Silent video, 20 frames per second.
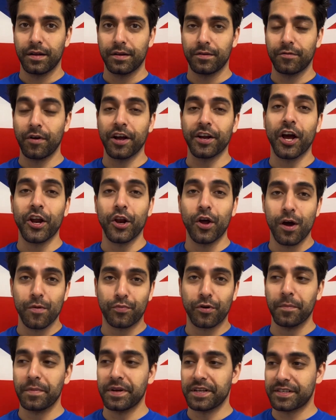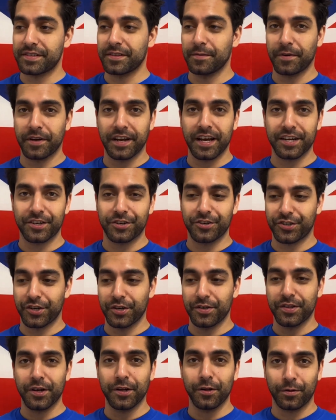Right, I know I promised I'm going to actually
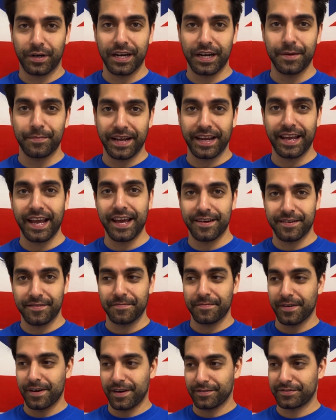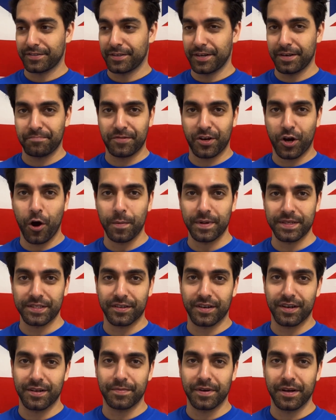show the whole clip again after I comment
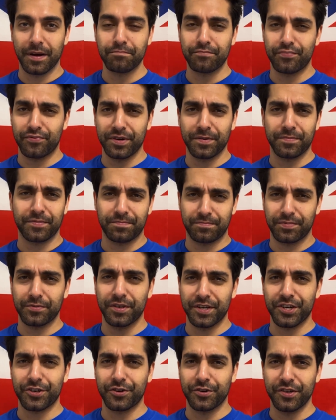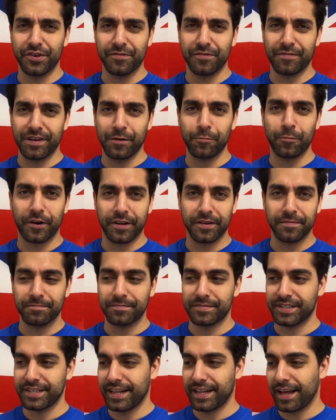on it, but I'm pretty sure you don't really want to
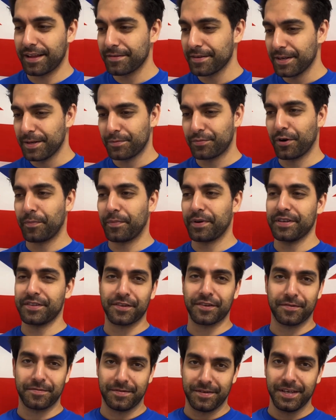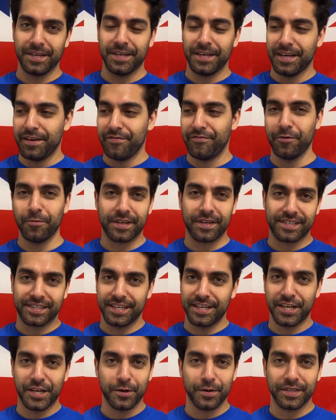see that properly. So if you want to
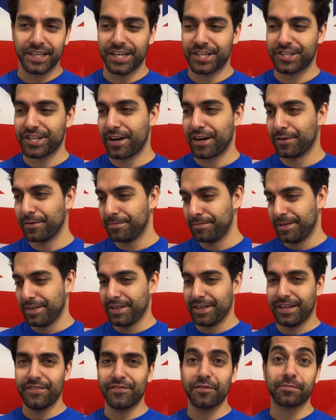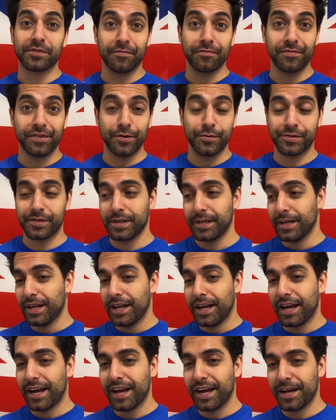see it, go on their channel. Give them some views.
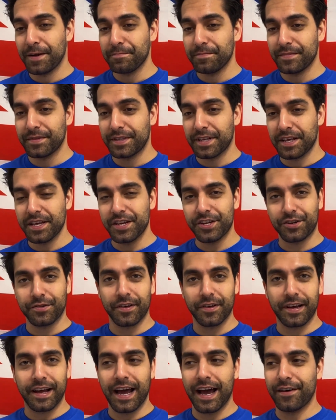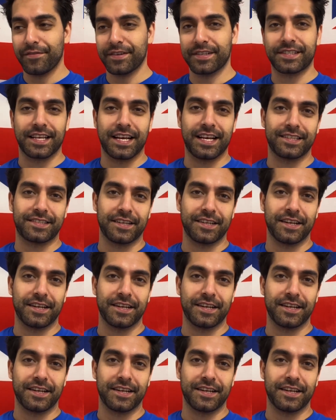The issue that I have is that,